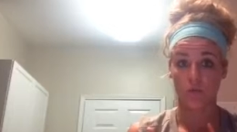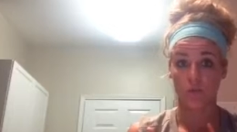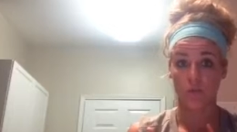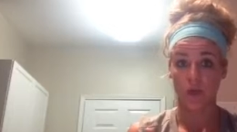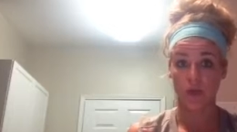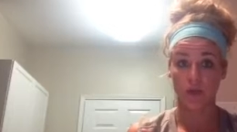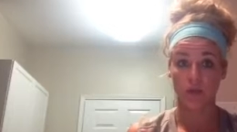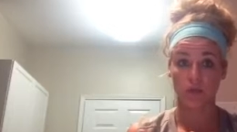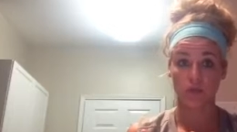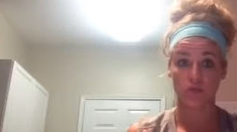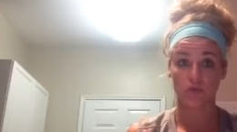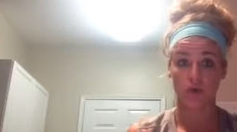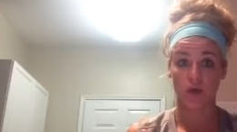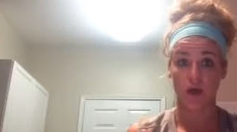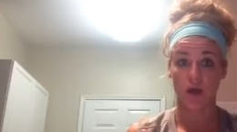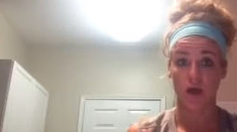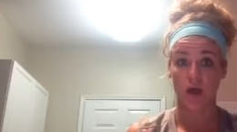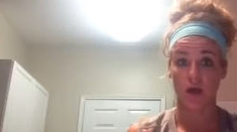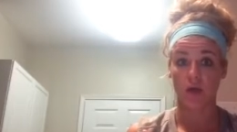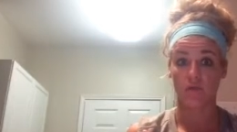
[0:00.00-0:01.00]
making sure
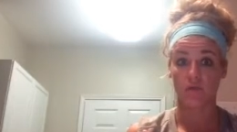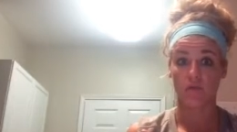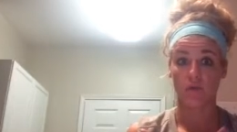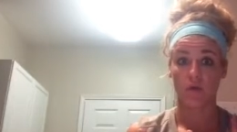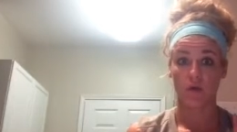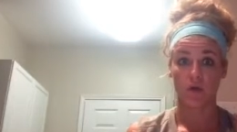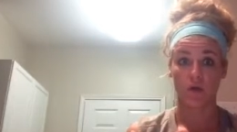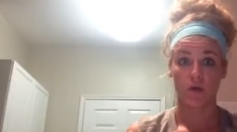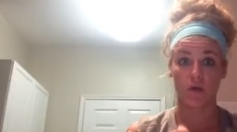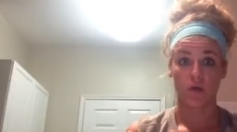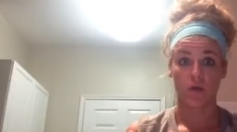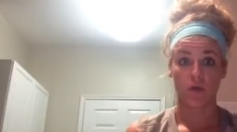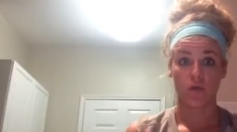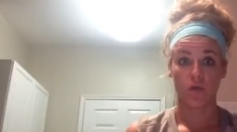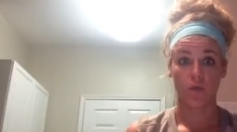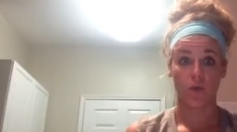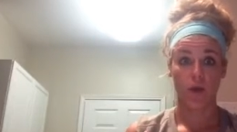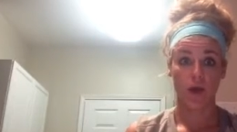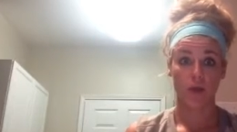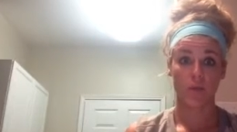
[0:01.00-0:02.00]
I have
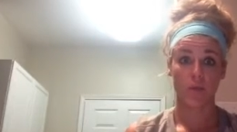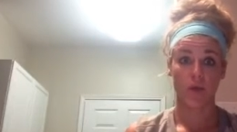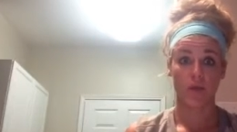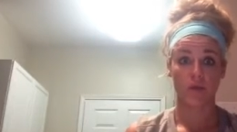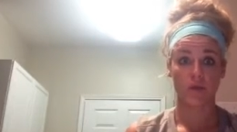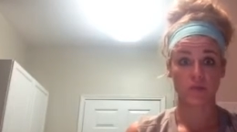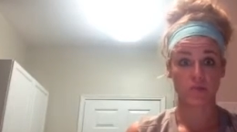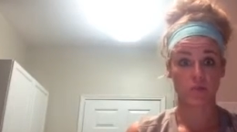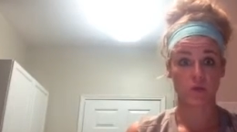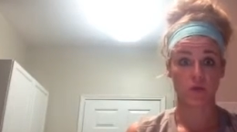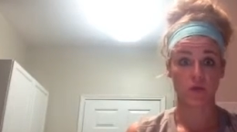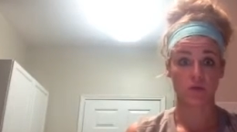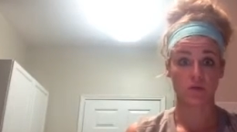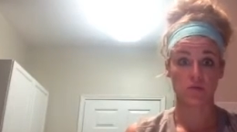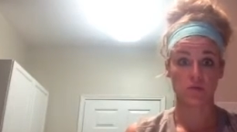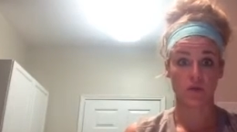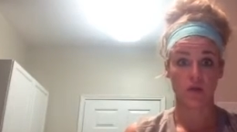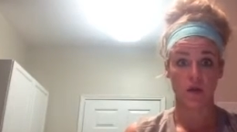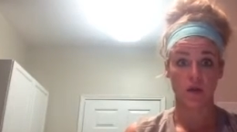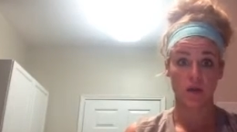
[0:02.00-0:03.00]
the right balanced
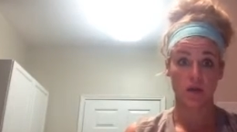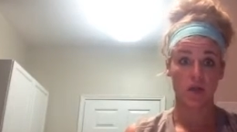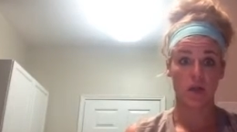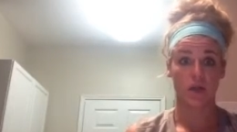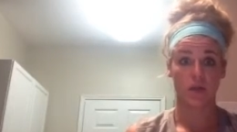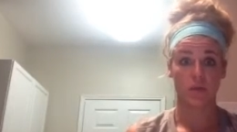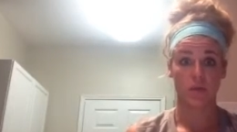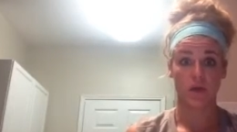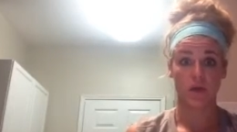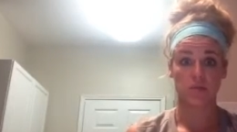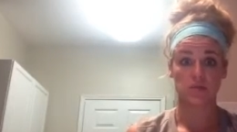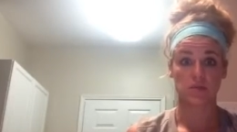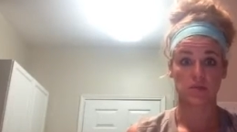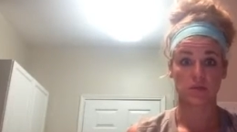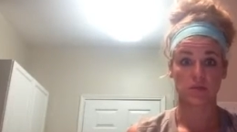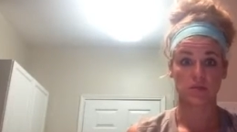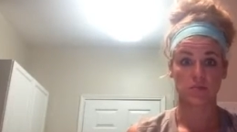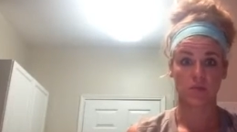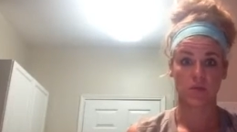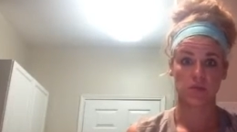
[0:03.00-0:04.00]
meals on a daily
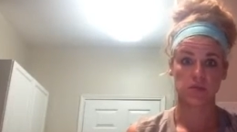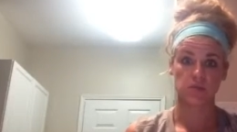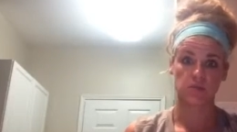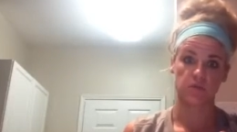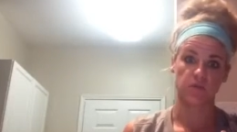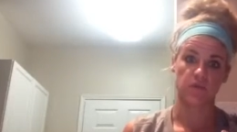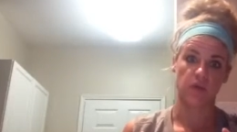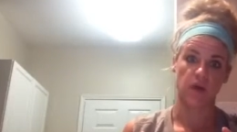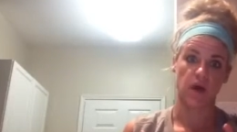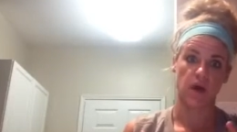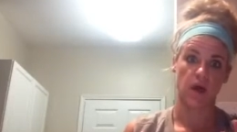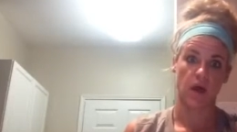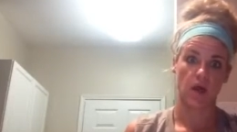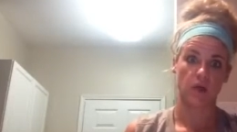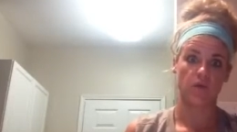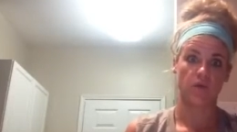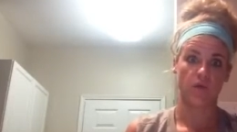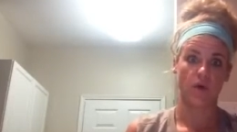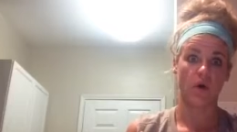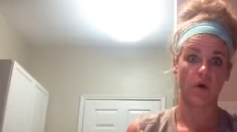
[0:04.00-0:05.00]
basis. Because if I
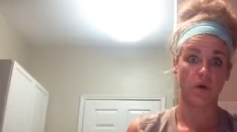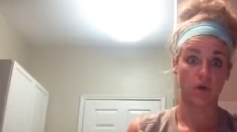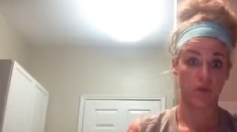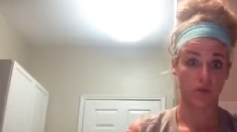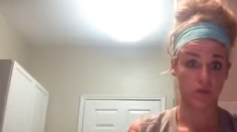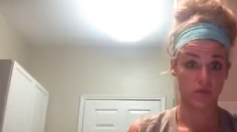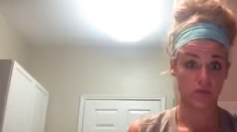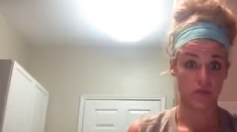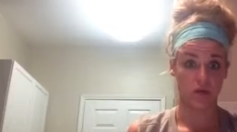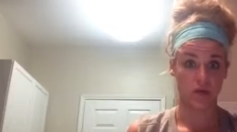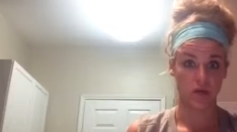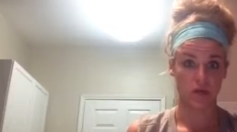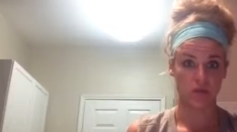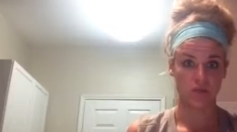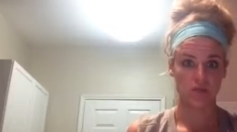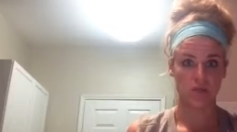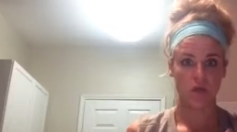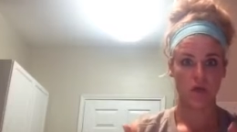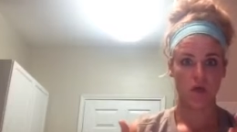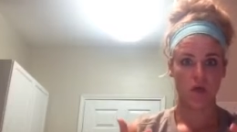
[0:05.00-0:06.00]
fall in those
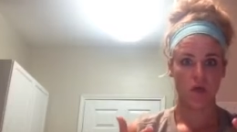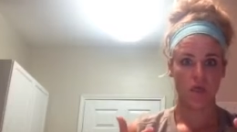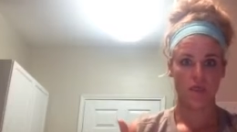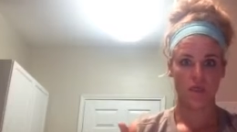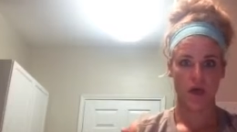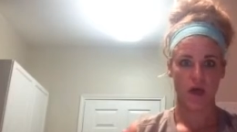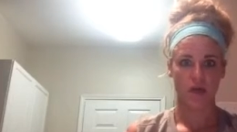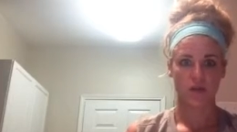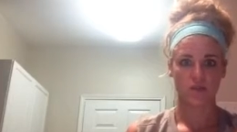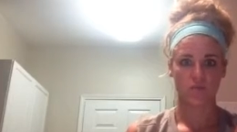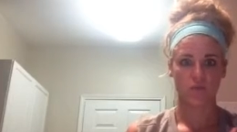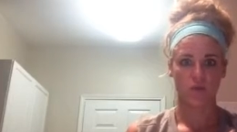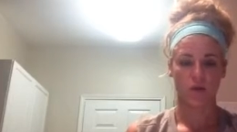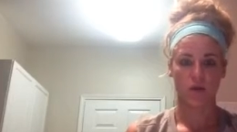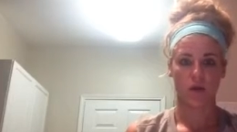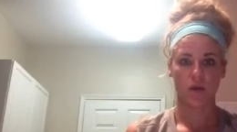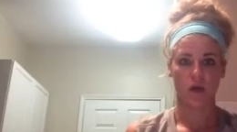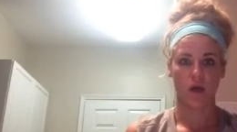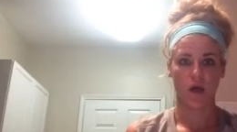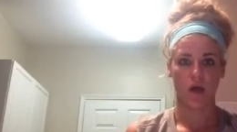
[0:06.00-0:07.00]
areas, that's
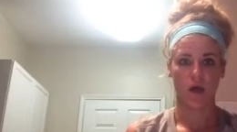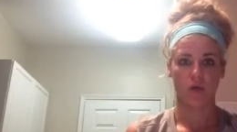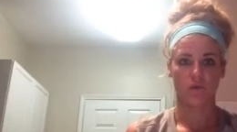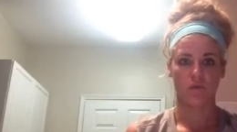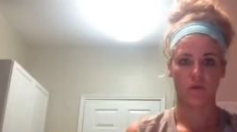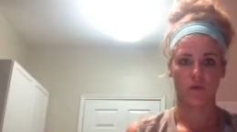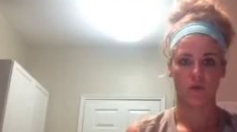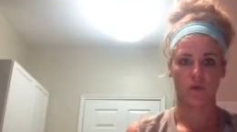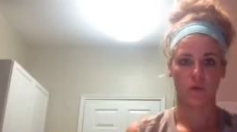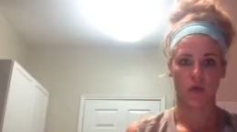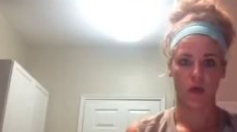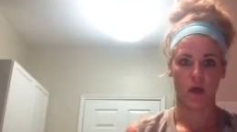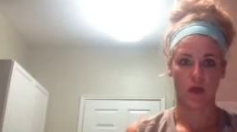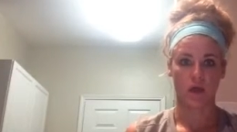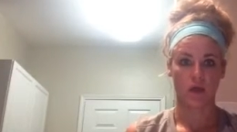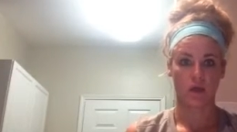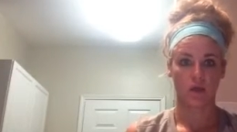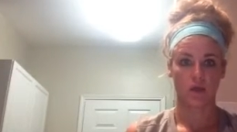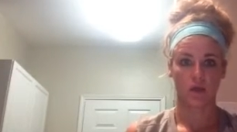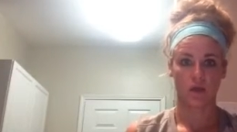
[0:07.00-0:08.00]
when I feel
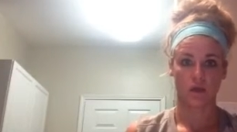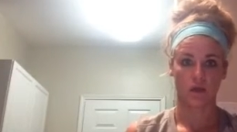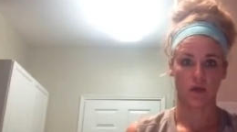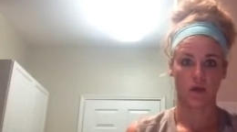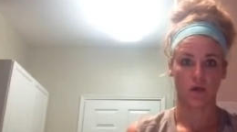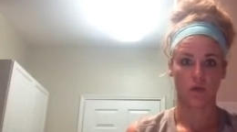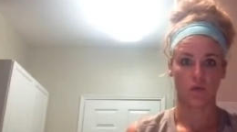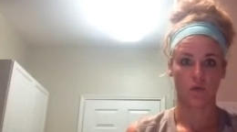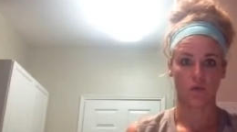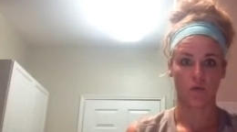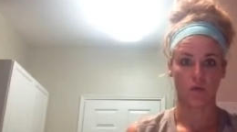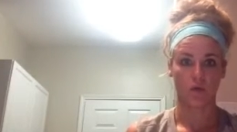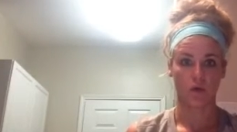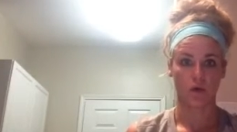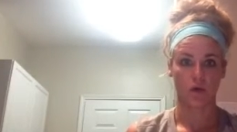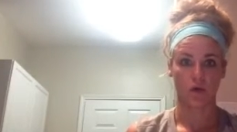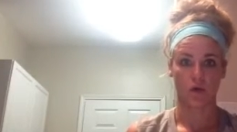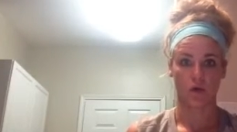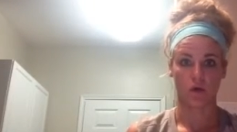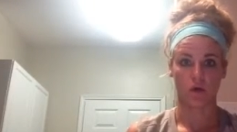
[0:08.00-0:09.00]
like,
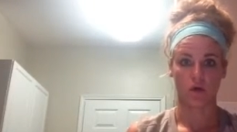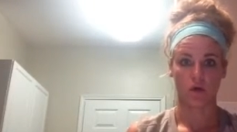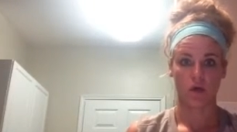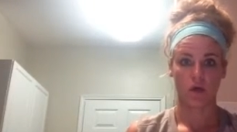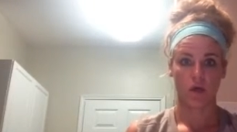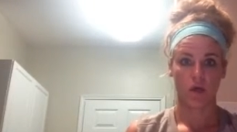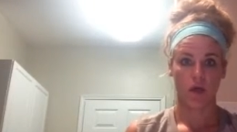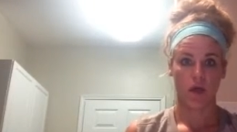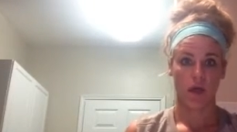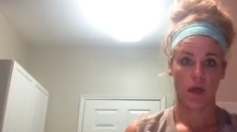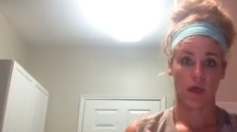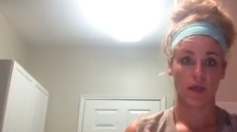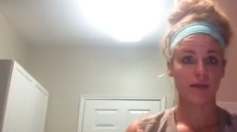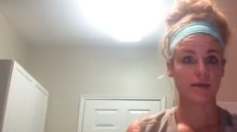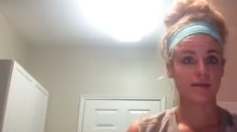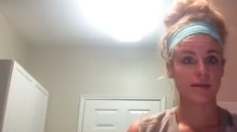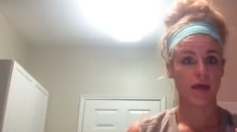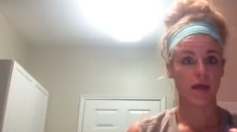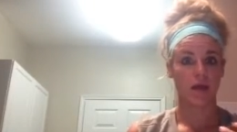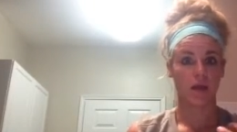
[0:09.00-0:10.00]
the
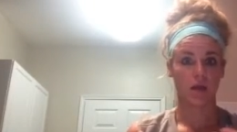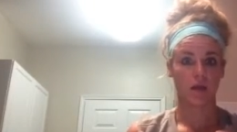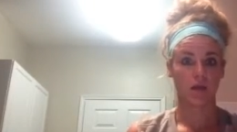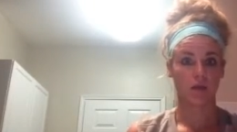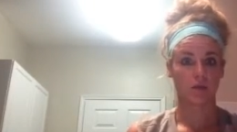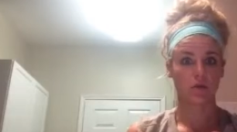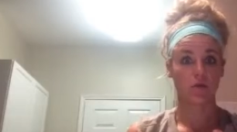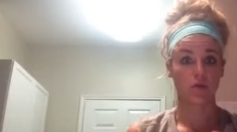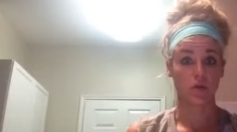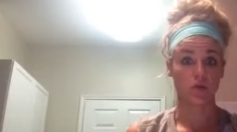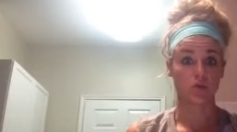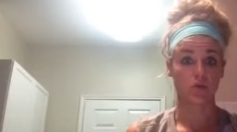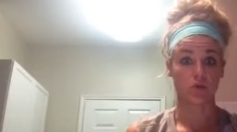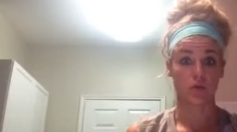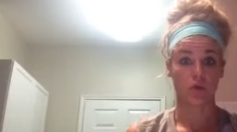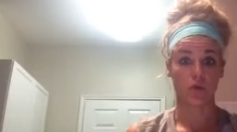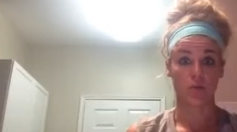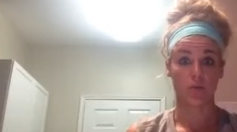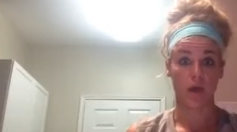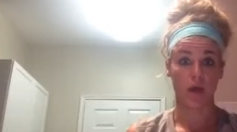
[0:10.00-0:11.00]
anxiety does
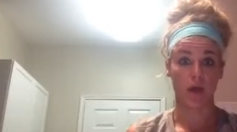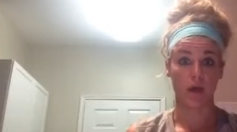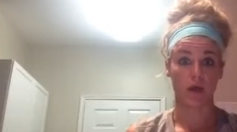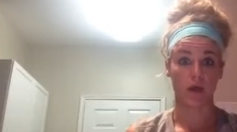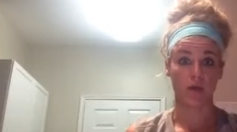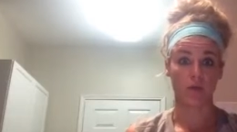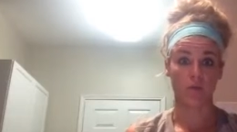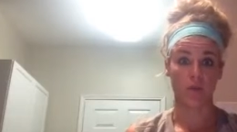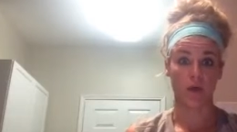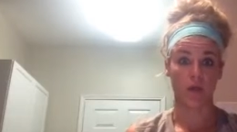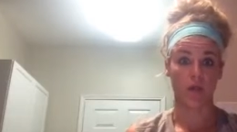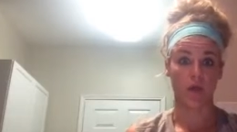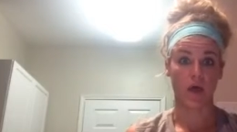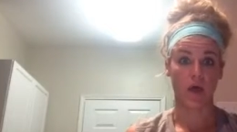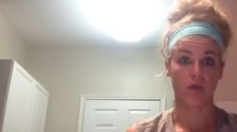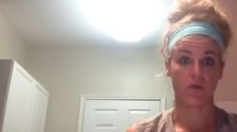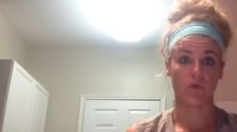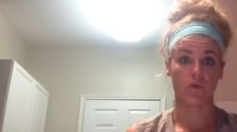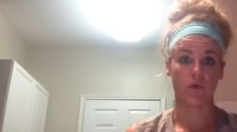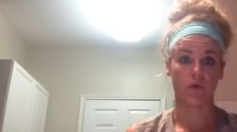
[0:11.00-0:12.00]
creep back into my
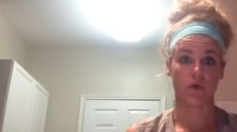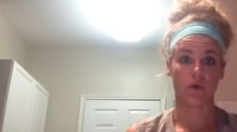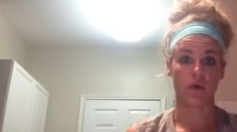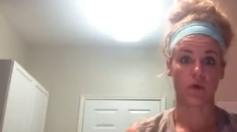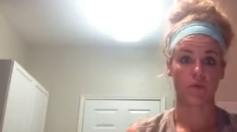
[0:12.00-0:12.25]
life.